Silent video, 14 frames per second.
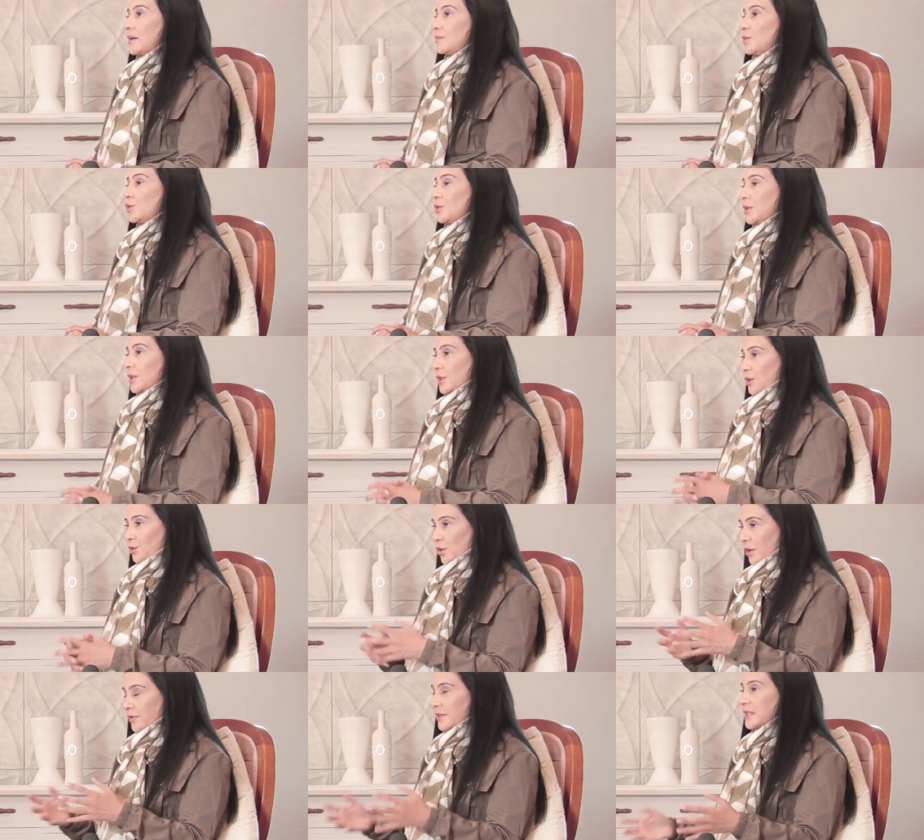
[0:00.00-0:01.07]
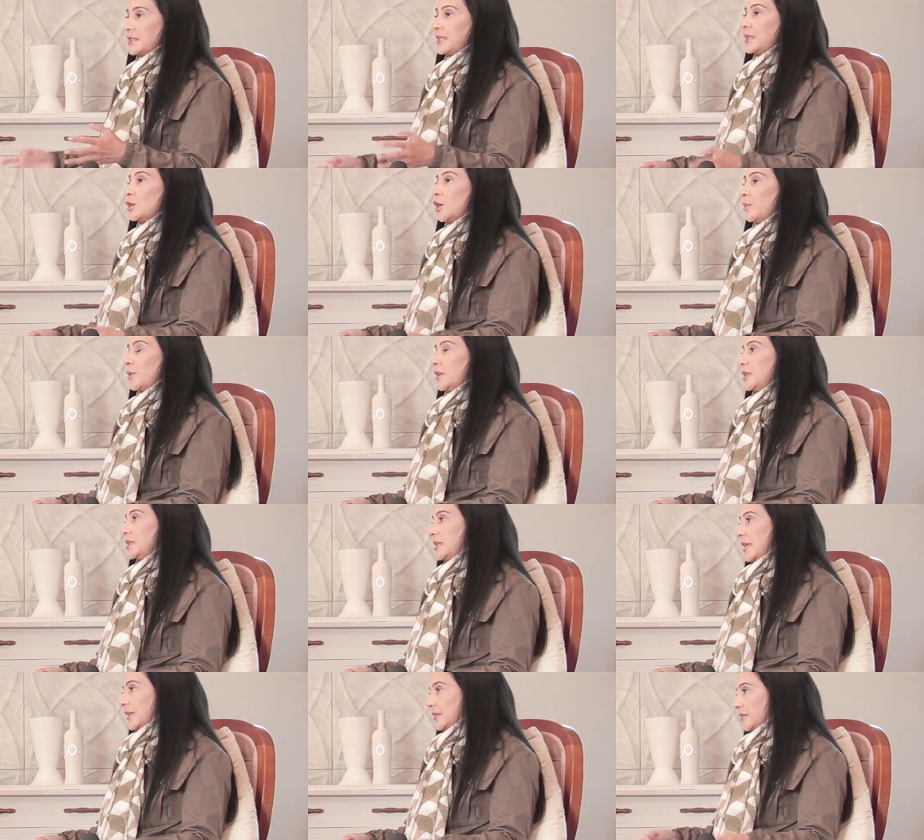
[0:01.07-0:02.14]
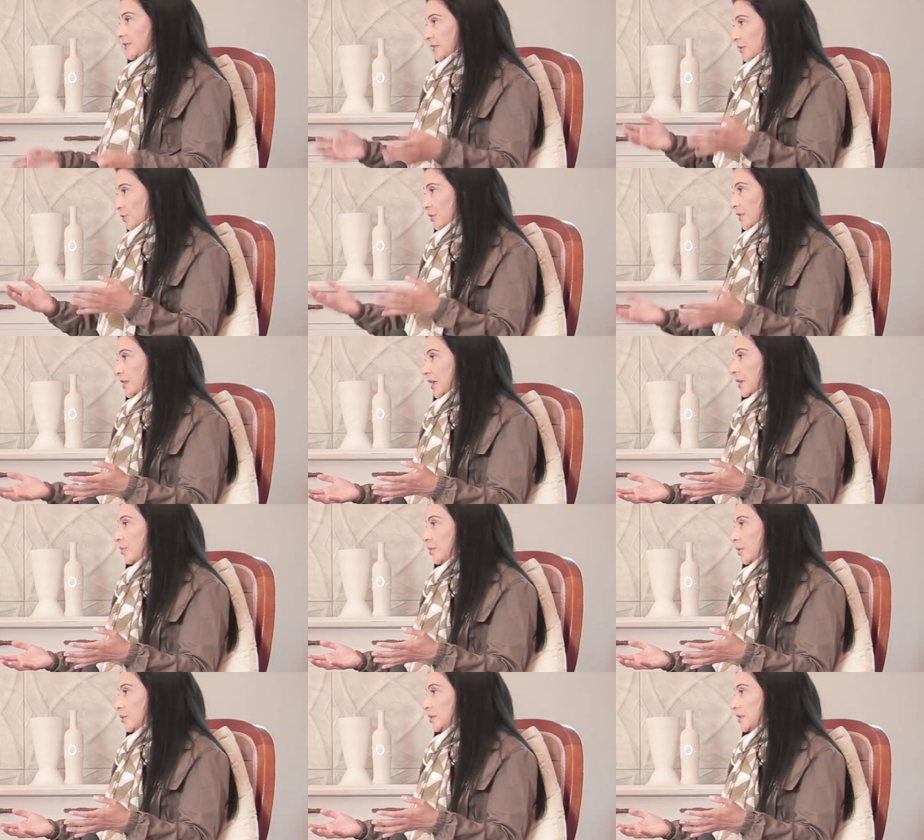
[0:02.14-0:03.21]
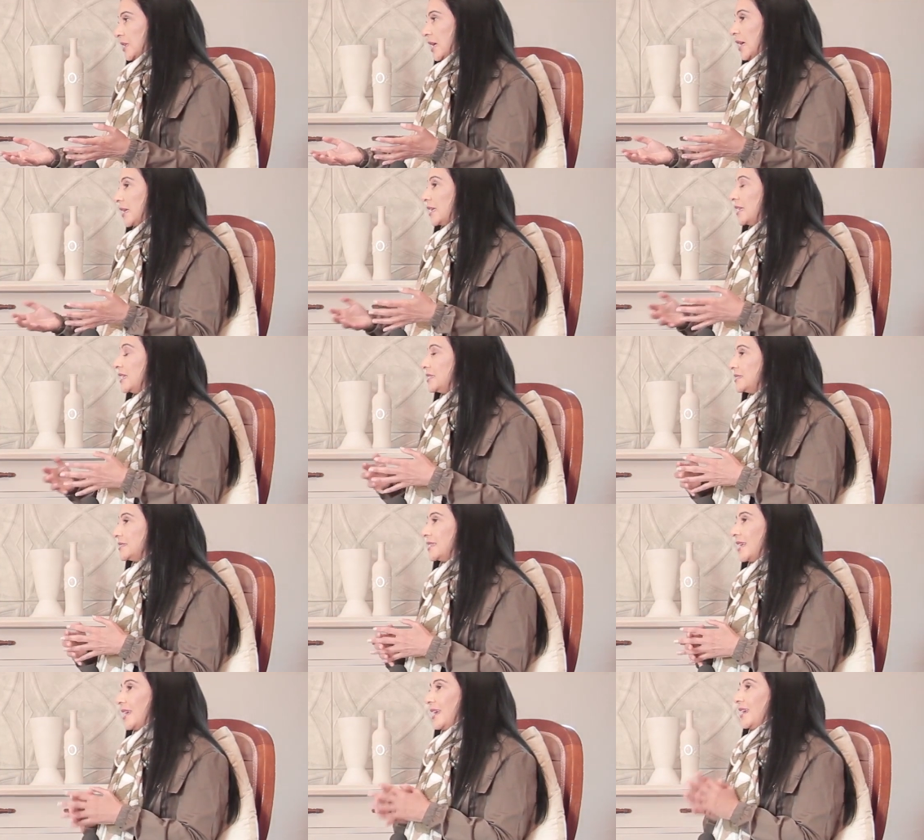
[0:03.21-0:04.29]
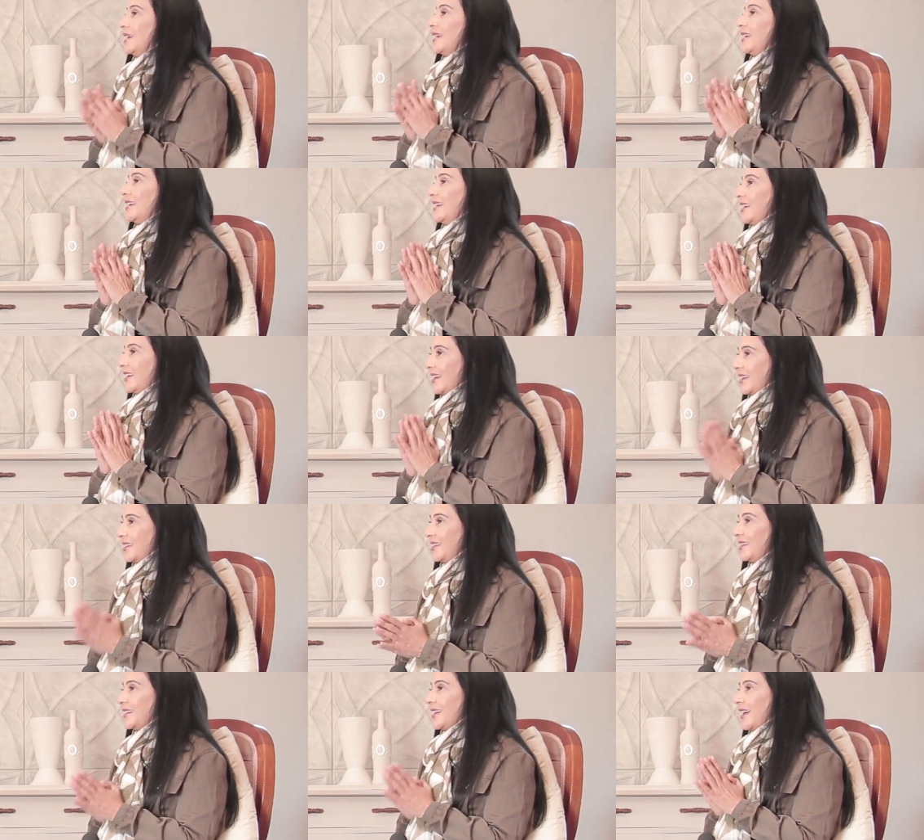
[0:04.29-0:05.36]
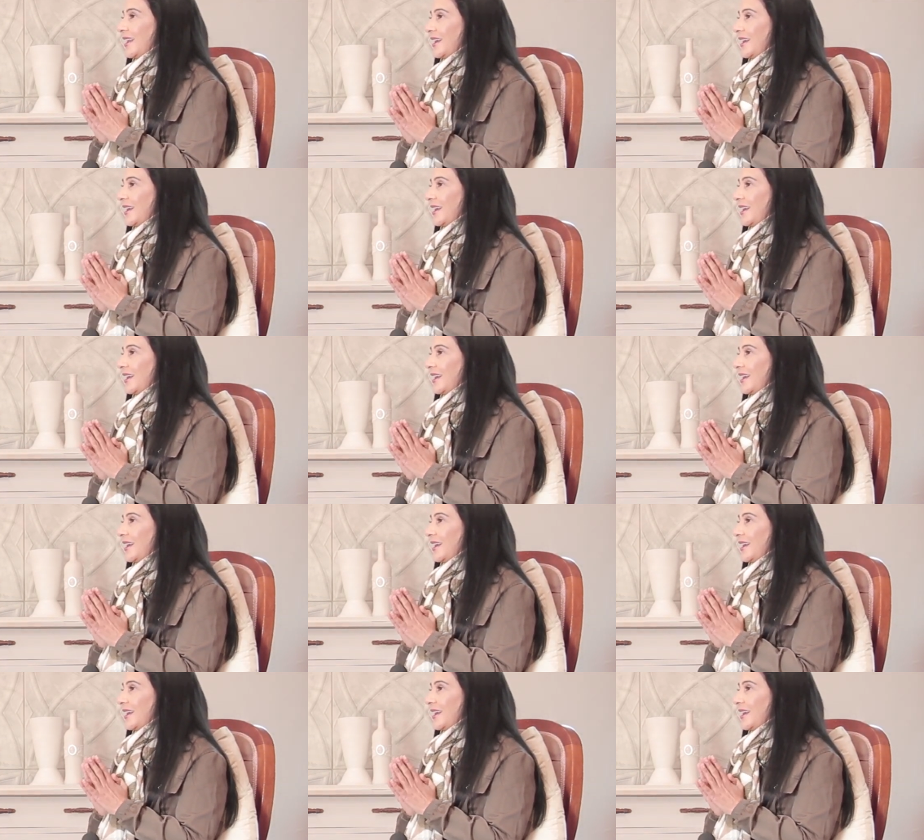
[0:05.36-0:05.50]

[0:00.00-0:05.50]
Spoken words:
You're obviously a community activist for drug abuse now. Is there any